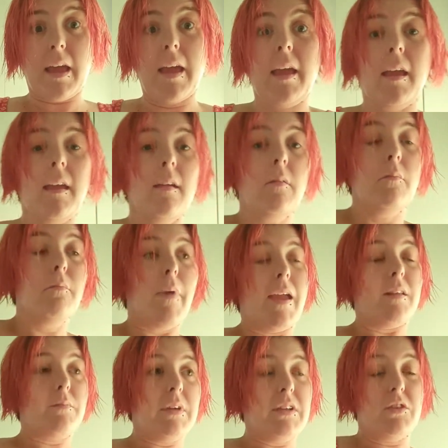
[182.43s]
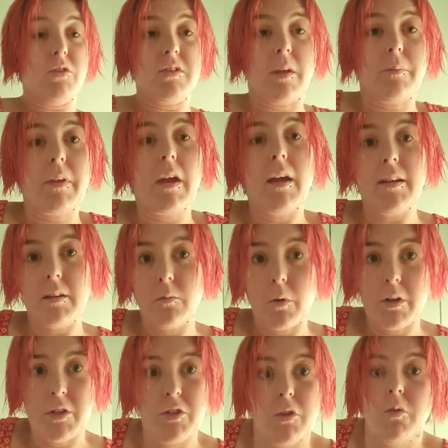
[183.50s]
they made me do something I didn't
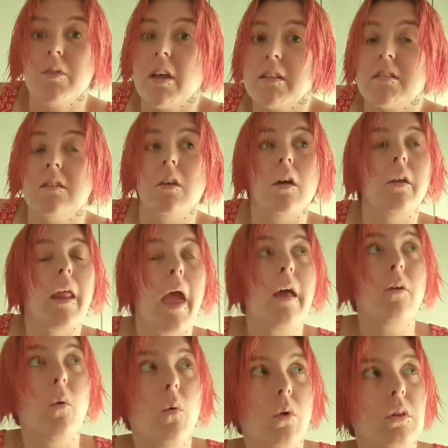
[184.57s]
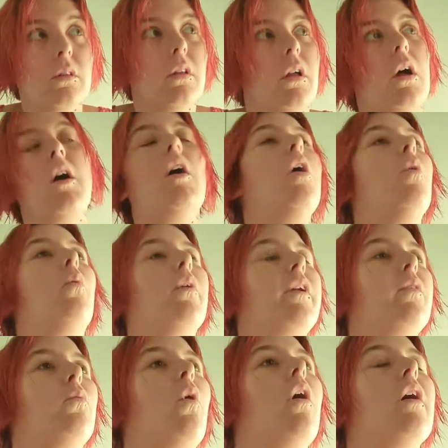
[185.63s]
want to do, that's not at all what
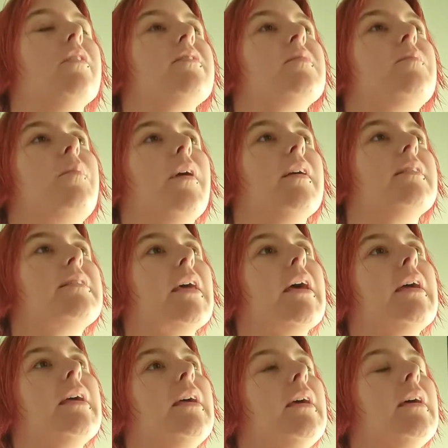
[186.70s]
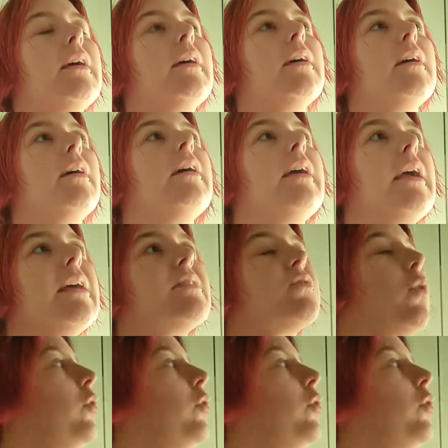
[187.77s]
it was, but it's